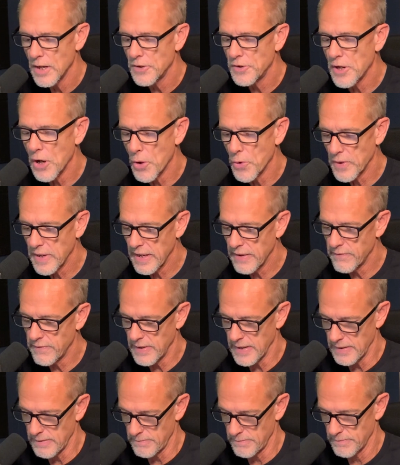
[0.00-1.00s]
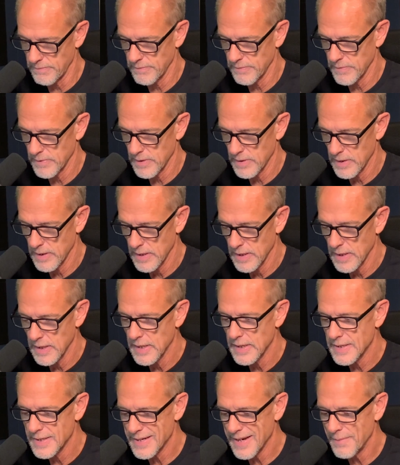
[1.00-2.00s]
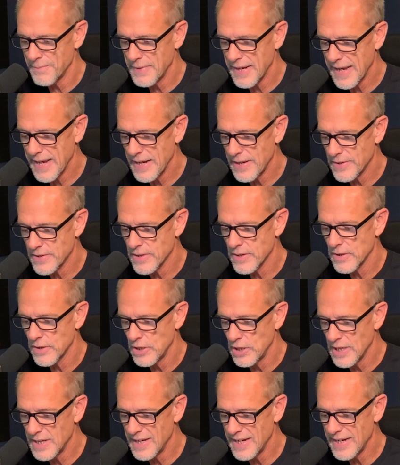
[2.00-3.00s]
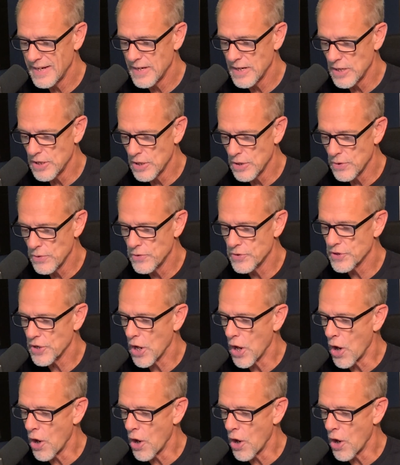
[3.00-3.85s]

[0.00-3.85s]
Don't give in. Some days you need to use